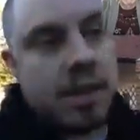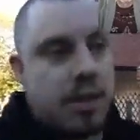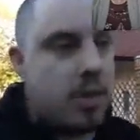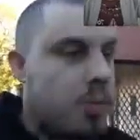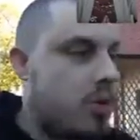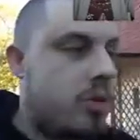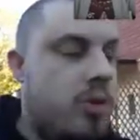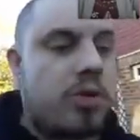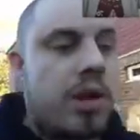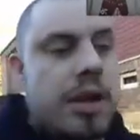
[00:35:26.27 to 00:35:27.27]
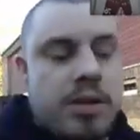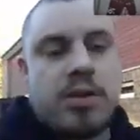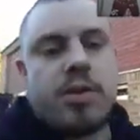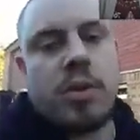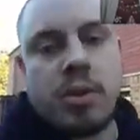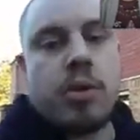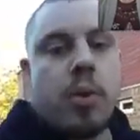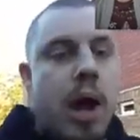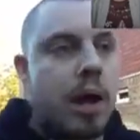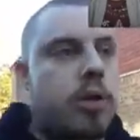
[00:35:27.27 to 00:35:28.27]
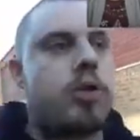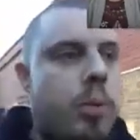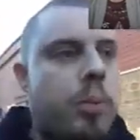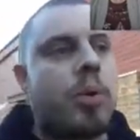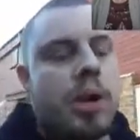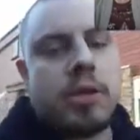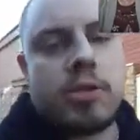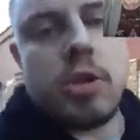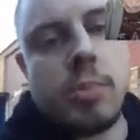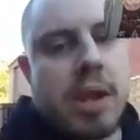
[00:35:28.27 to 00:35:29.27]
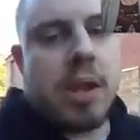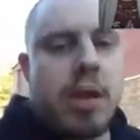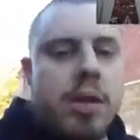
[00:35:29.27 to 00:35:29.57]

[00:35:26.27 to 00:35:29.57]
You wouldn't. You stand and you argue your point until you be heard.